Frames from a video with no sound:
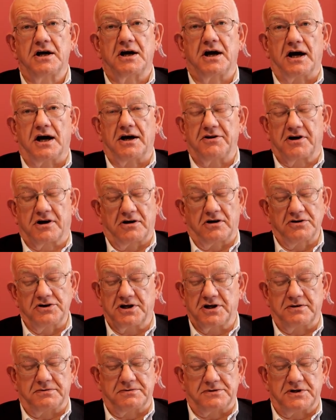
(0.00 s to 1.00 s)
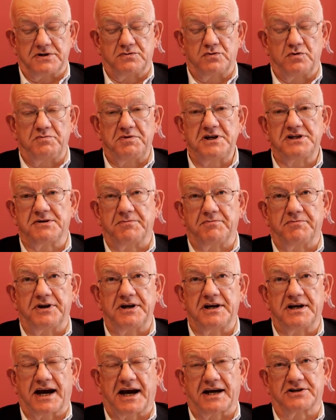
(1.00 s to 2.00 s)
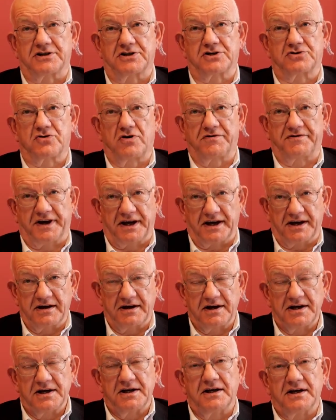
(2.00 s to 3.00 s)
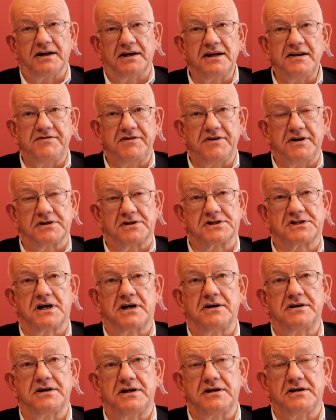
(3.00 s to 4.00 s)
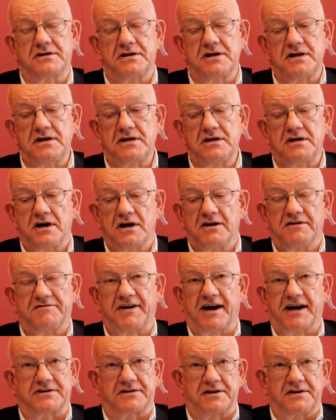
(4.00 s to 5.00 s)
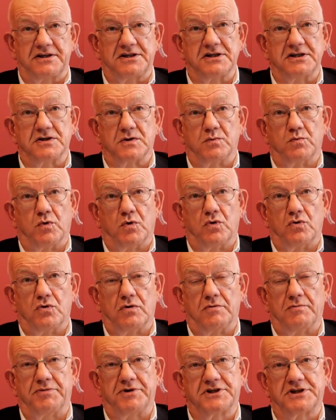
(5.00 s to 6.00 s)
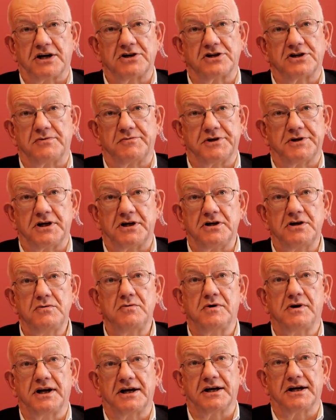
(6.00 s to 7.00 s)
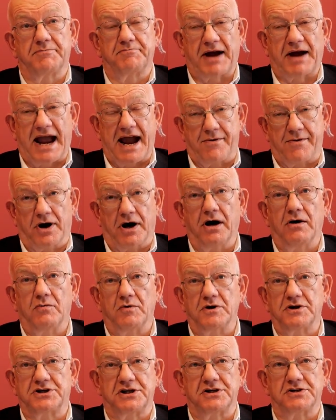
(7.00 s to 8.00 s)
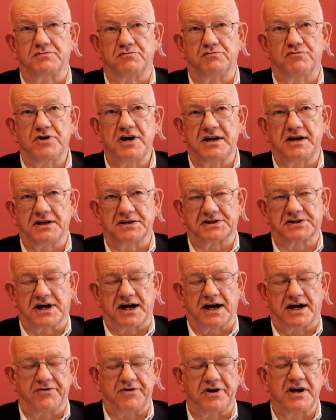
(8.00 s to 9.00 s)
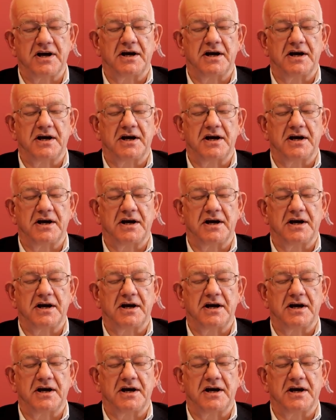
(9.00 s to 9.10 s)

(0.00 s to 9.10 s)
the consequences would be simply catastrophic. Leaving aside the fact that this is a war potentially with a nuclear power, which is really scary,